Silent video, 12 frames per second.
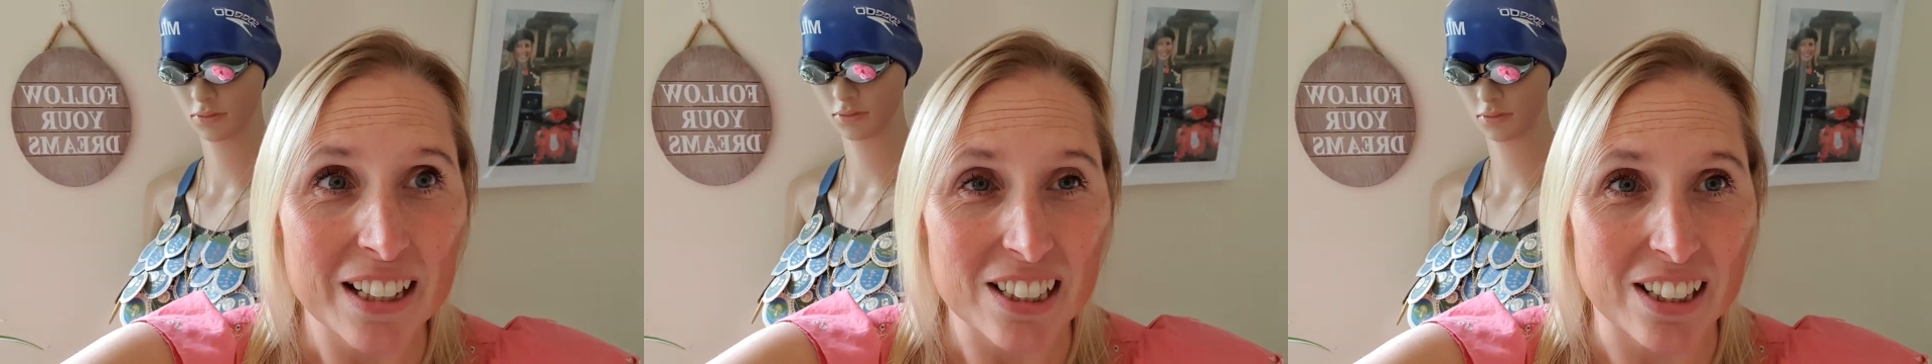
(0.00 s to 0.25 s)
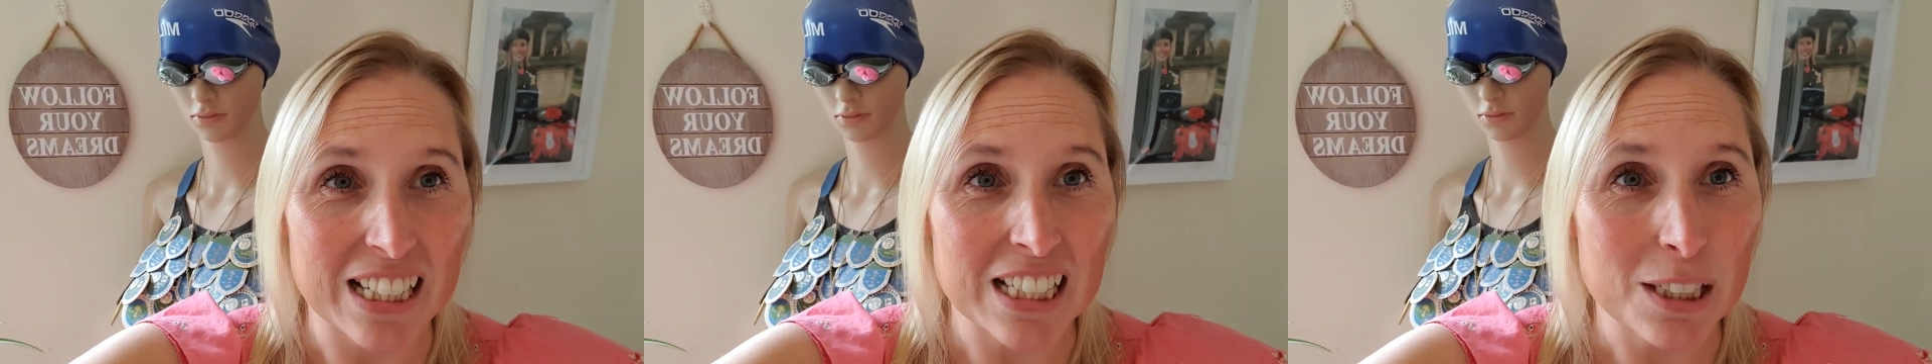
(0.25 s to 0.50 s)

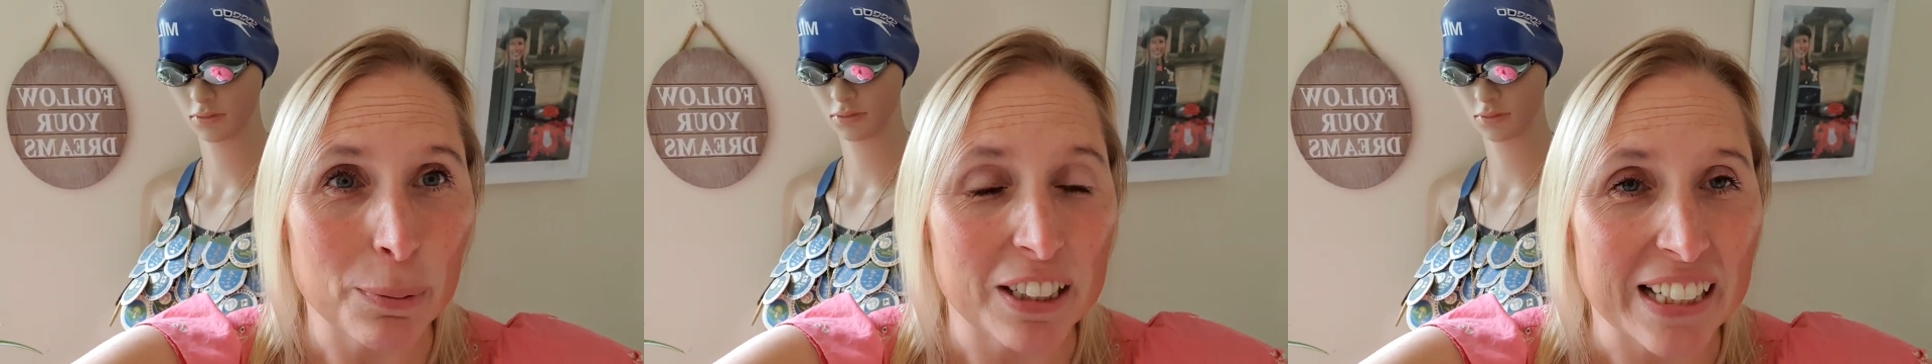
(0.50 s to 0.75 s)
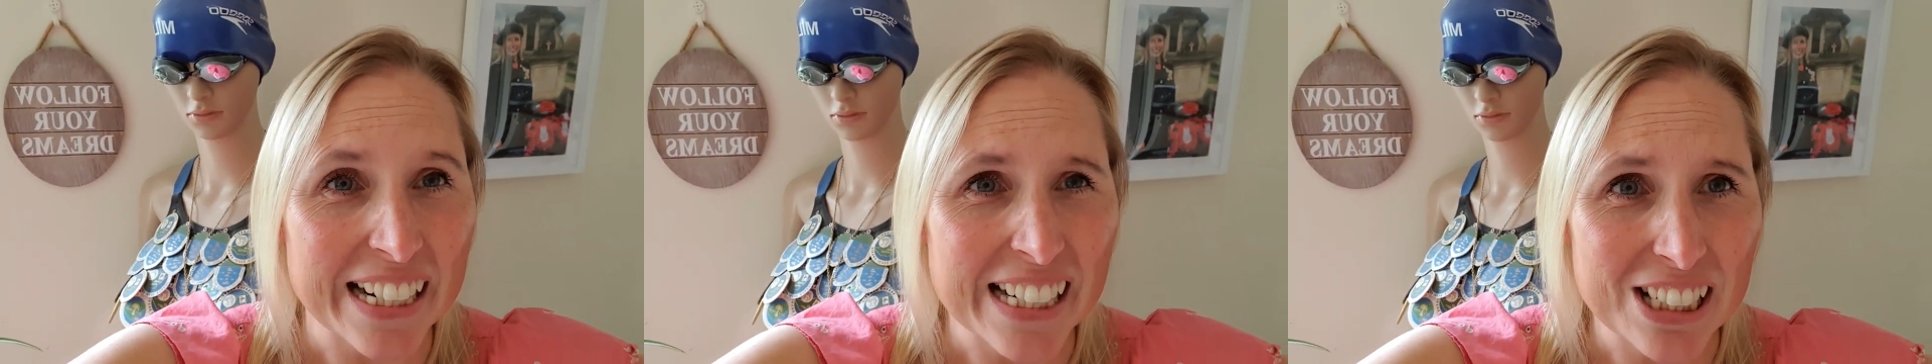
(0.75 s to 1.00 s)
So this is my
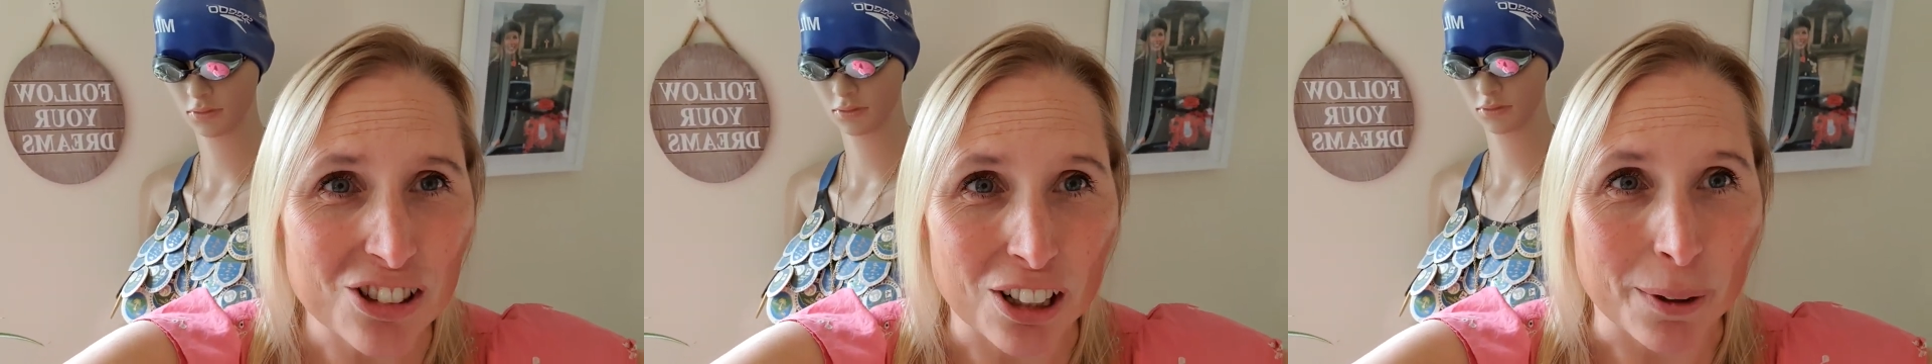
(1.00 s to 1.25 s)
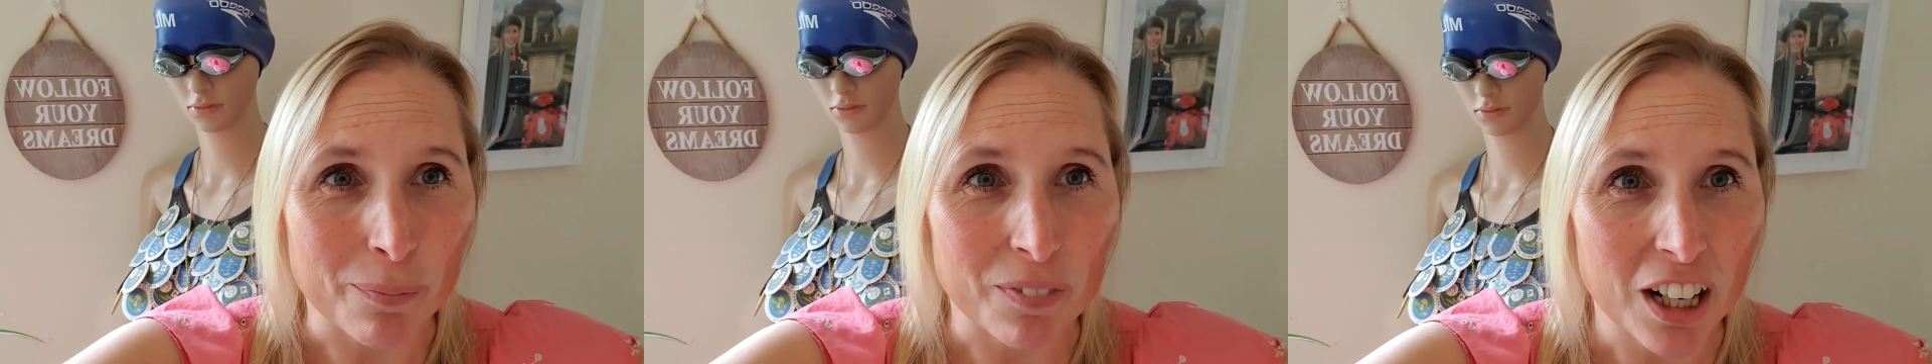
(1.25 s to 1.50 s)
next
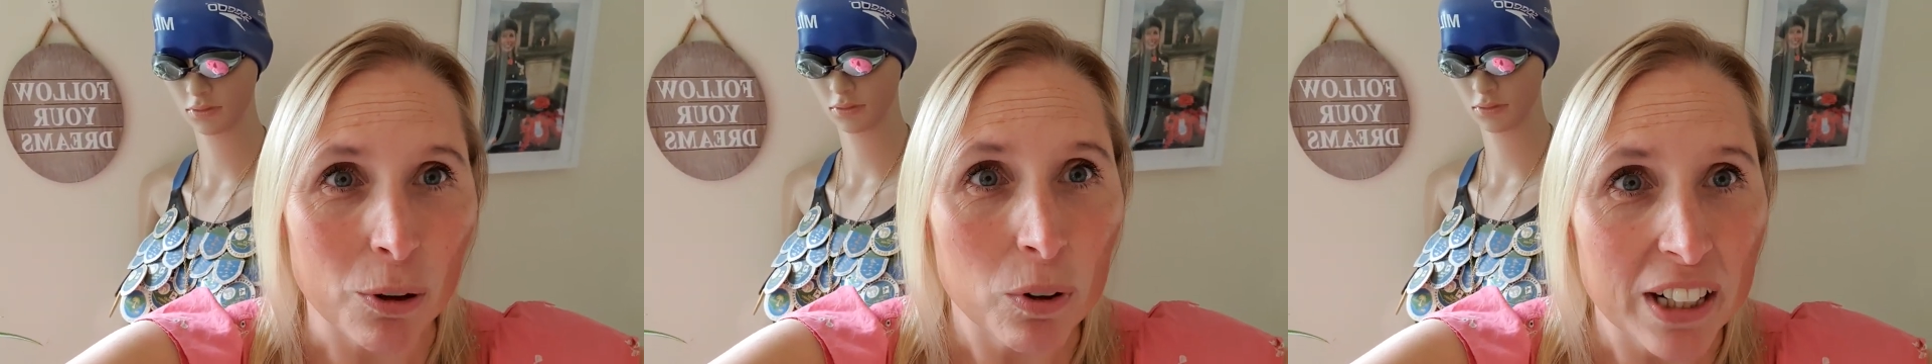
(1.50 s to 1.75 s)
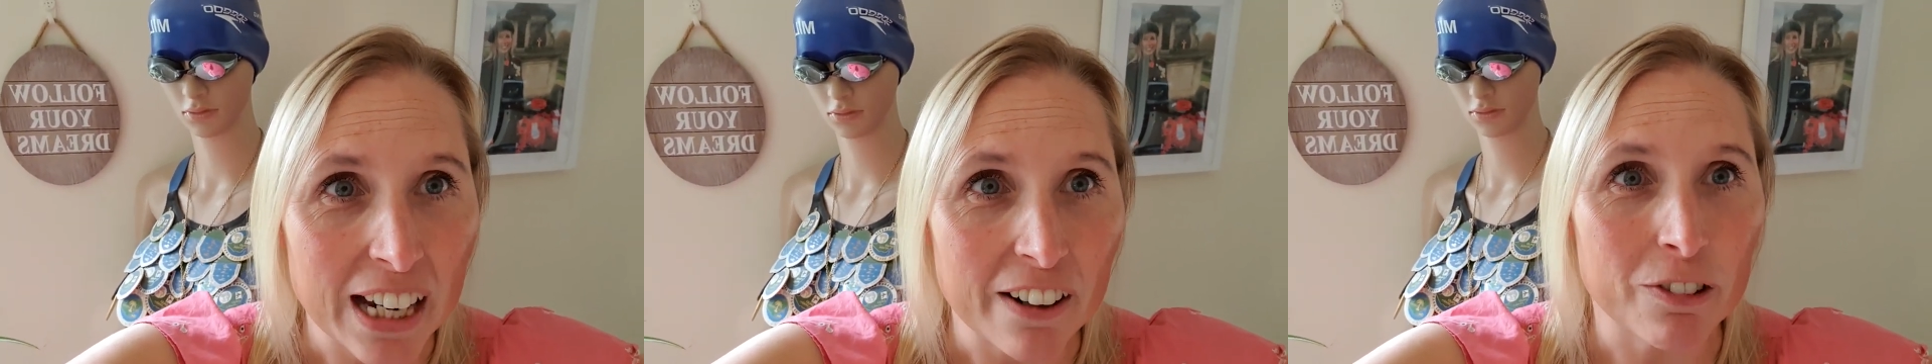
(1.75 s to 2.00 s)
dream. I
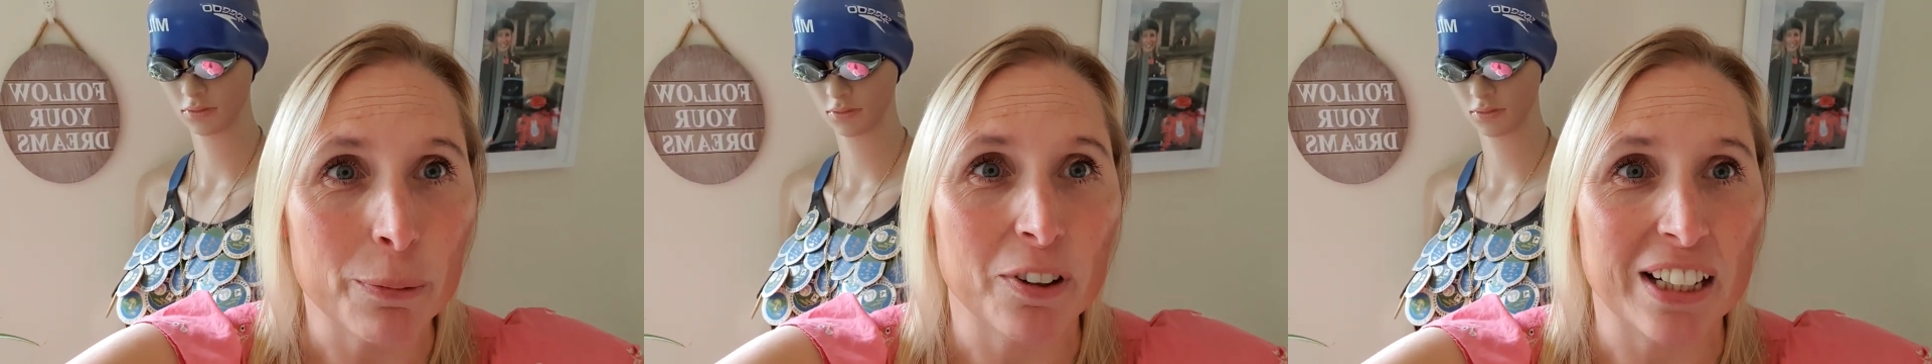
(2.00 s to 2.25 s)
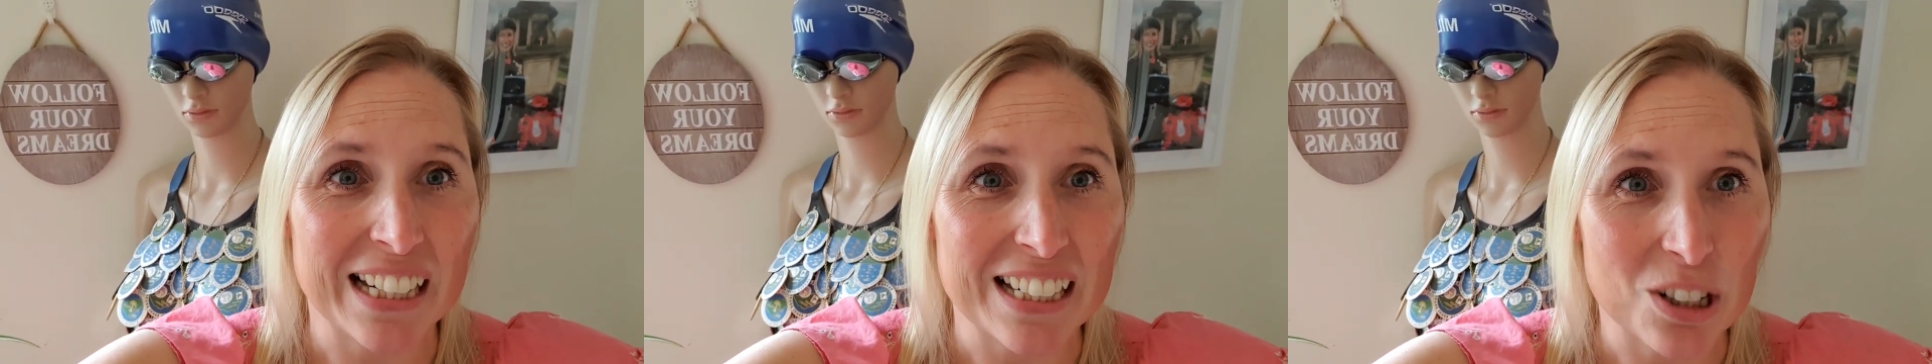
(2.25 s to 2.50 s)
want
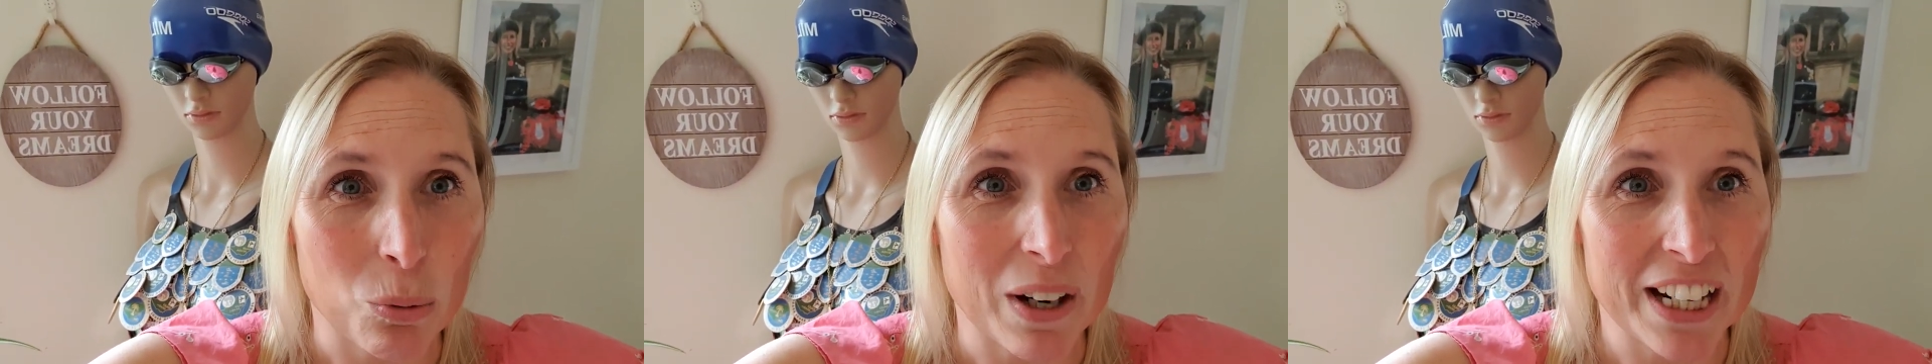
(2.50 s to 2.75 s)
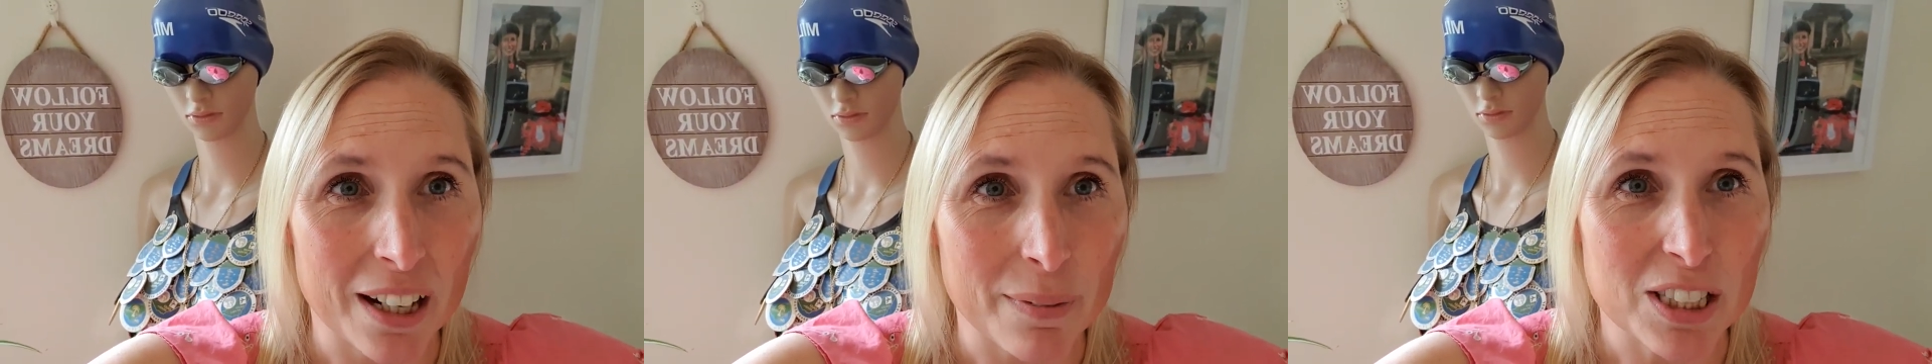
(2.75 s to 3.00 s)
everybody to
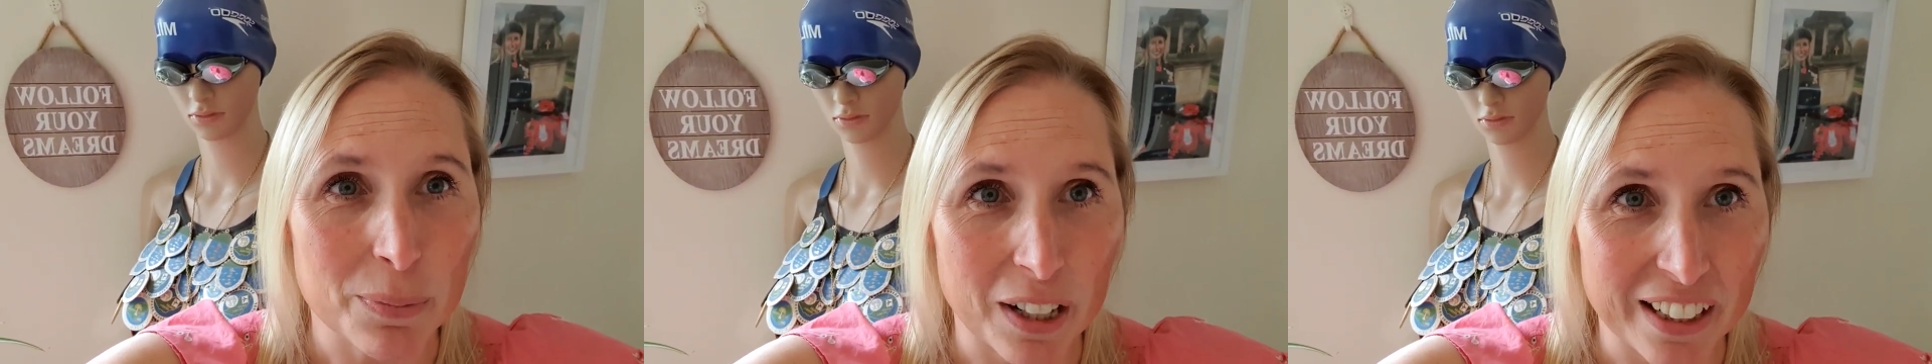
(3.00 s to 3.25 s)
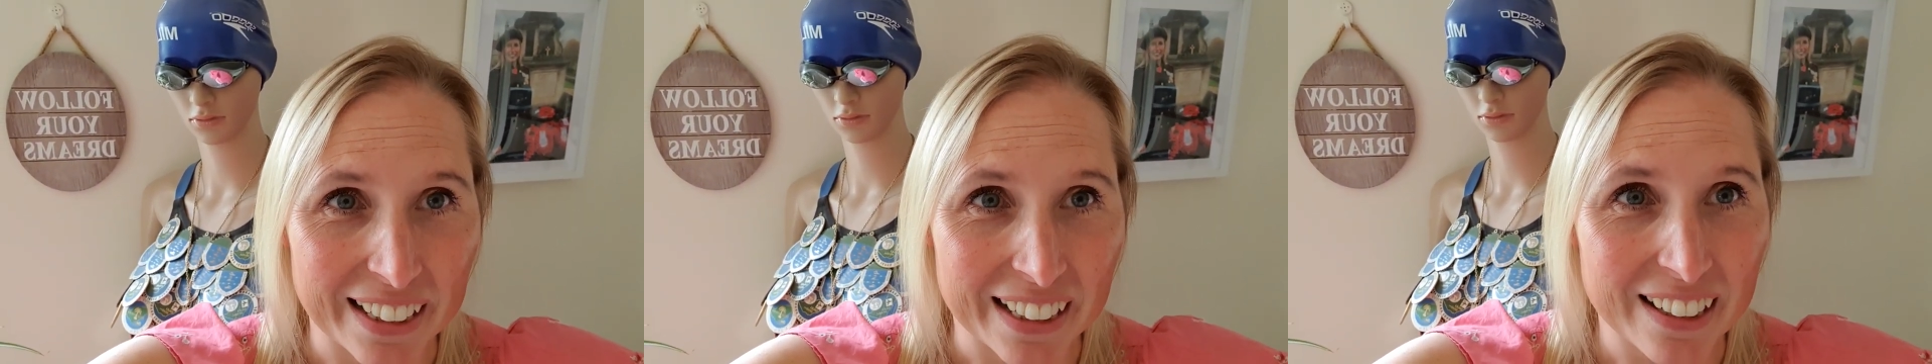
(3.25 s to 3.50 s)
wake up
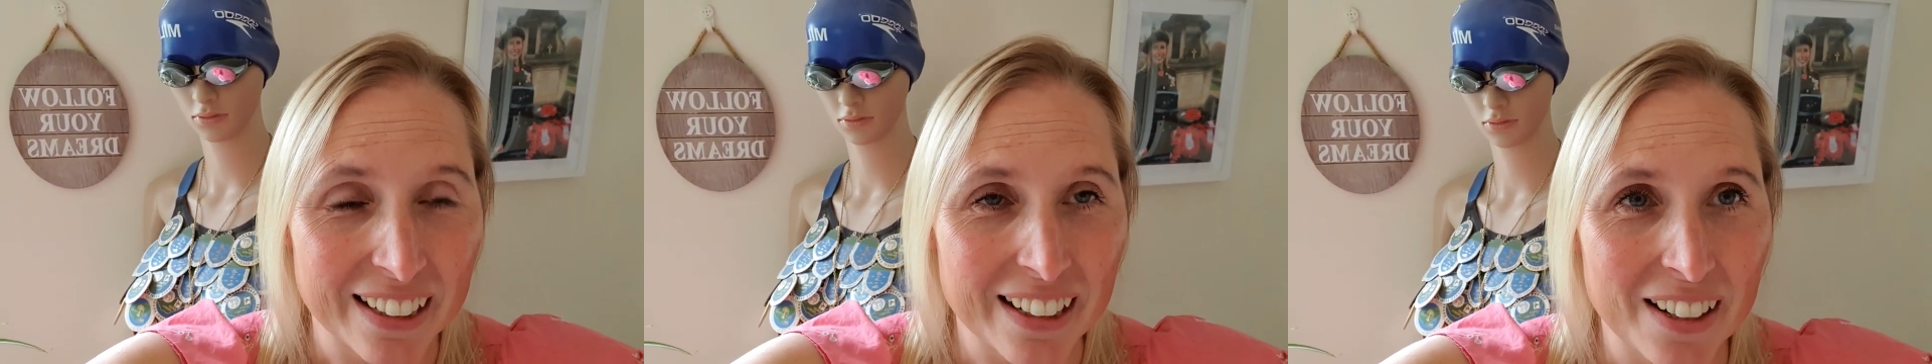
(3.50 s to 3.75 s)
smiling.